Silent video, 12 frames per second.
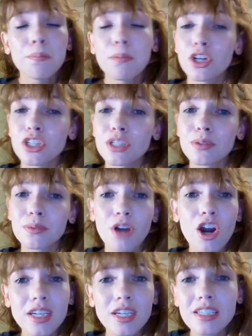bookish
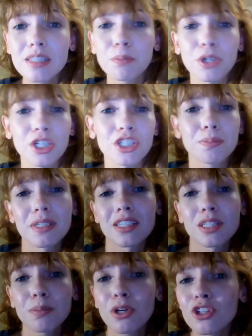artist, bookish
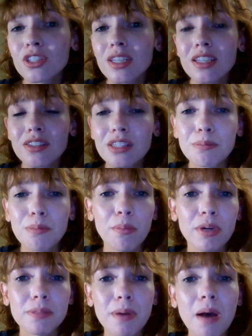business person,
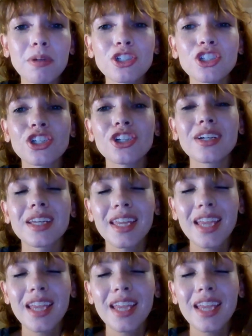small press publisher,